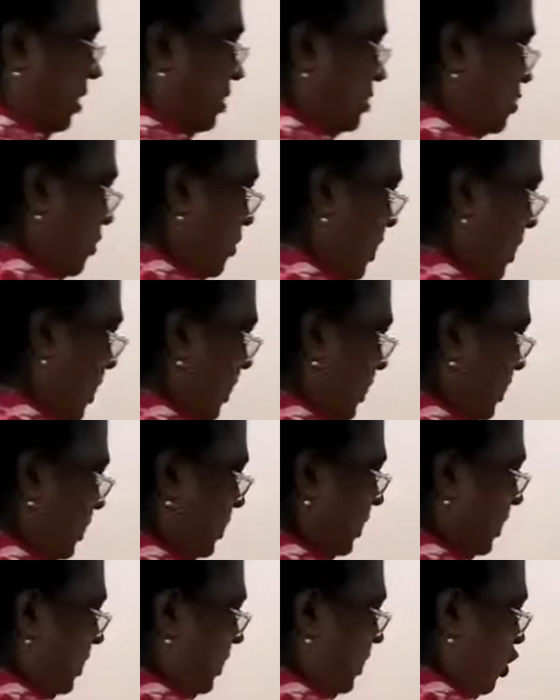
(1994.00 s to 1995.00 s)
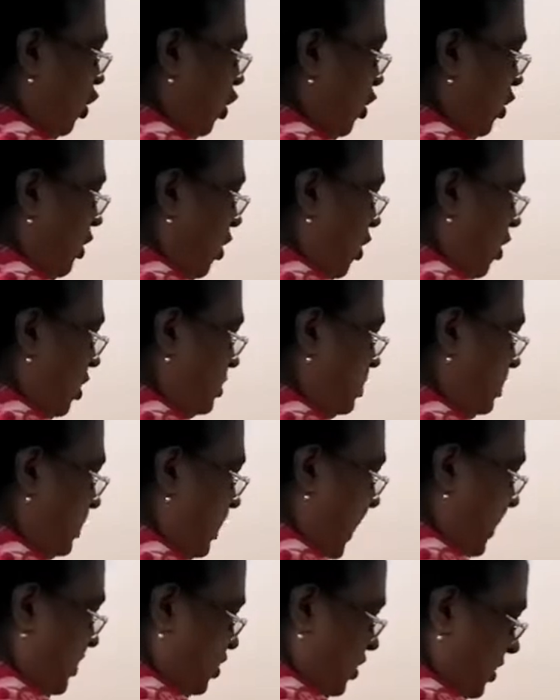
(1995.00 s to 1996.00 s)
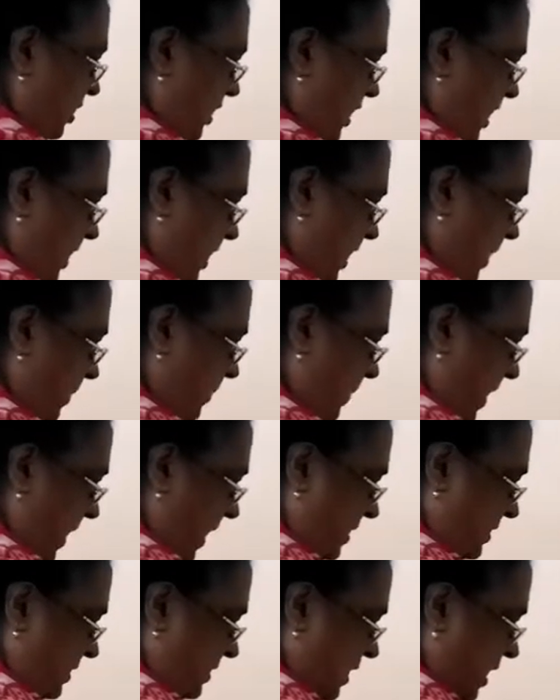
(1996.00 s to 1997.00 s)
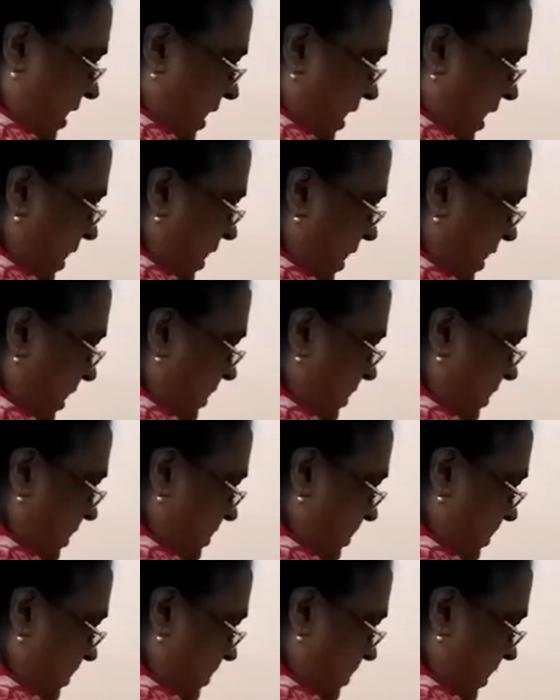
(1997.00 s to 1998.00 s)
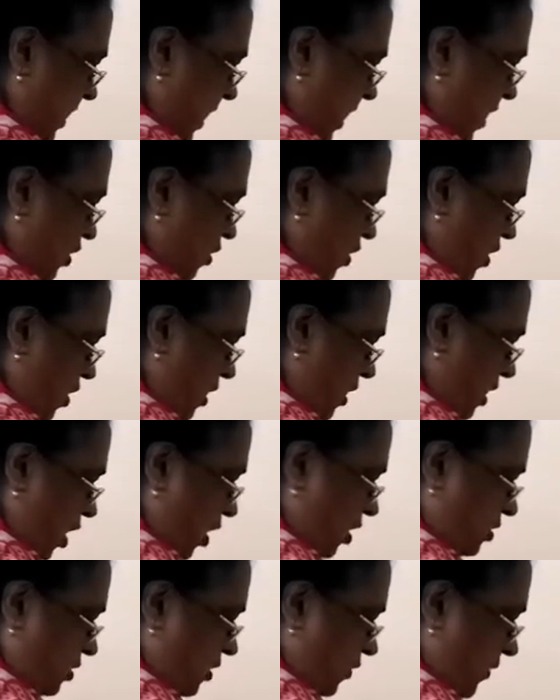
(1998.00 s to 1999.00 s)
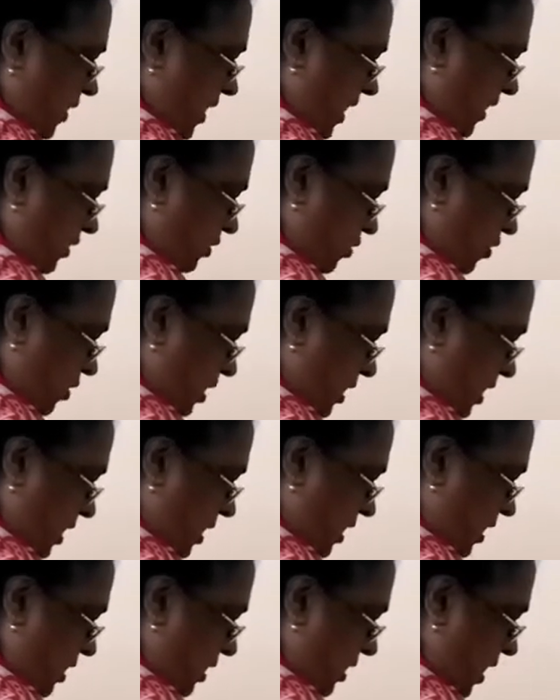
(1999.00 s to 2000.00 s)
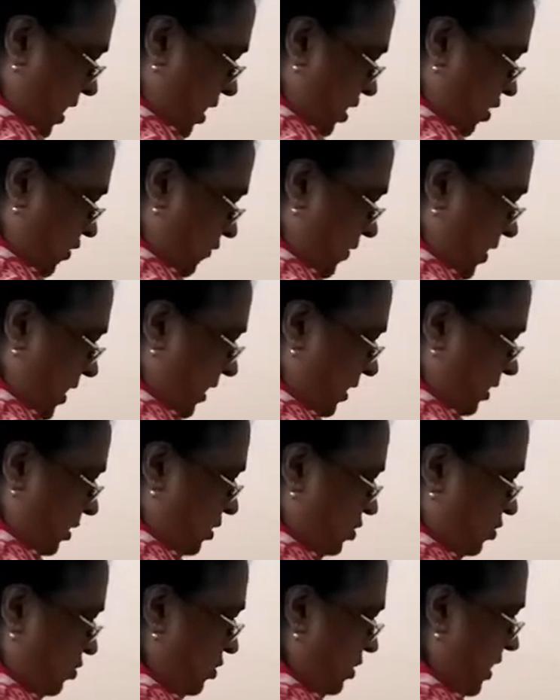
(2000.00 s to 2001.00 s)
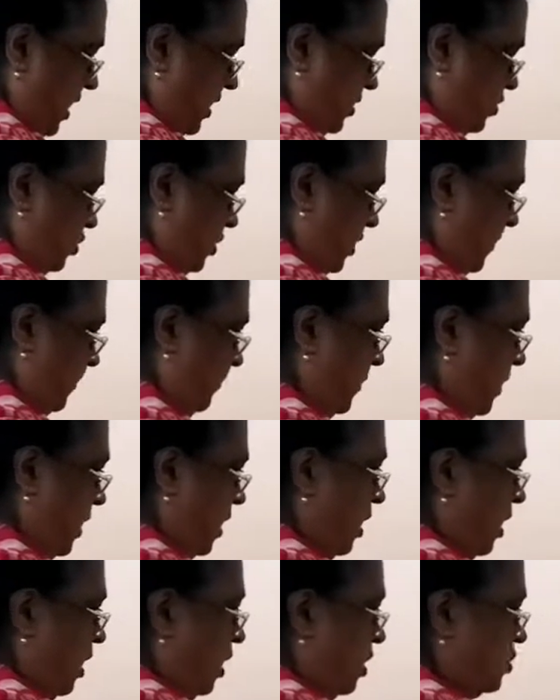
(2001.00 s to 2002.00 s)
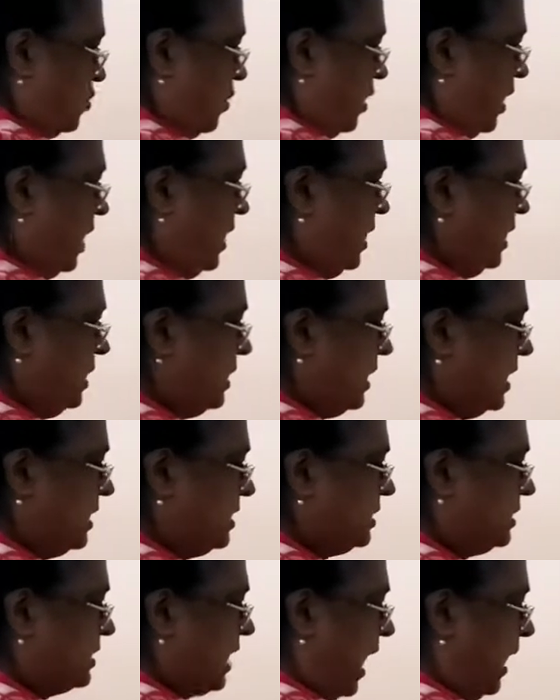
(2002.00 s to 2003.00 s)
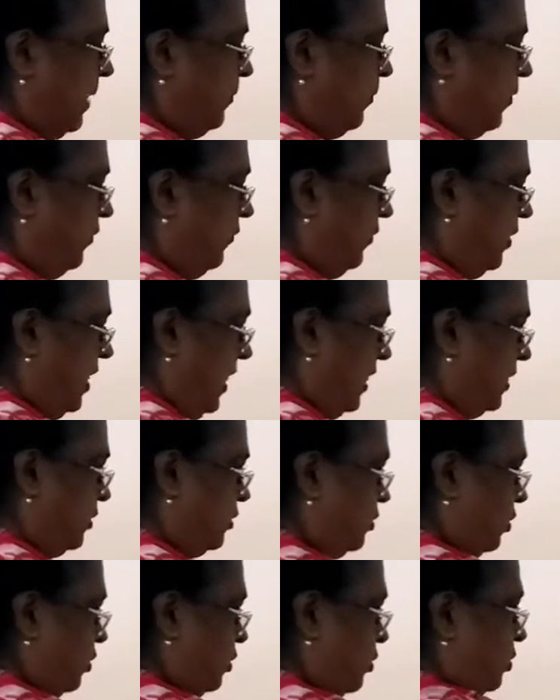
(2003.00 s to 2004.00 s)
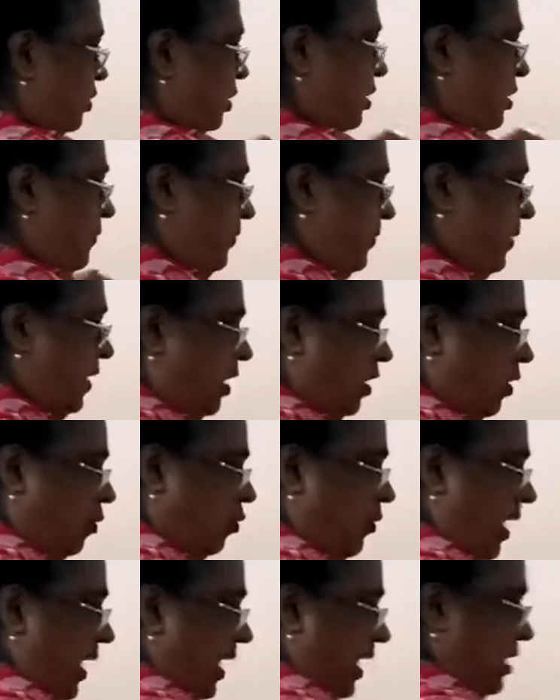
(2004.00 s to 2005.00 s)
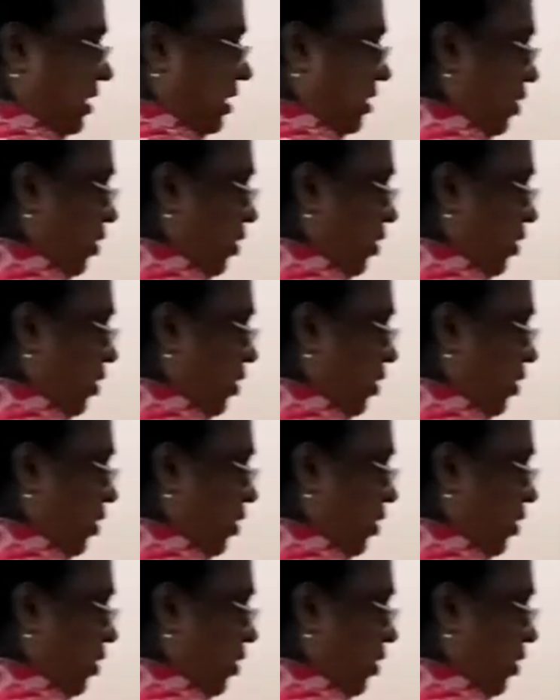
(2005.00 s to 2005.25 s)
So here your oxidation taking place. This is gain of loss of electron, and here gain of electron, so reduction. So in this type of electrode, when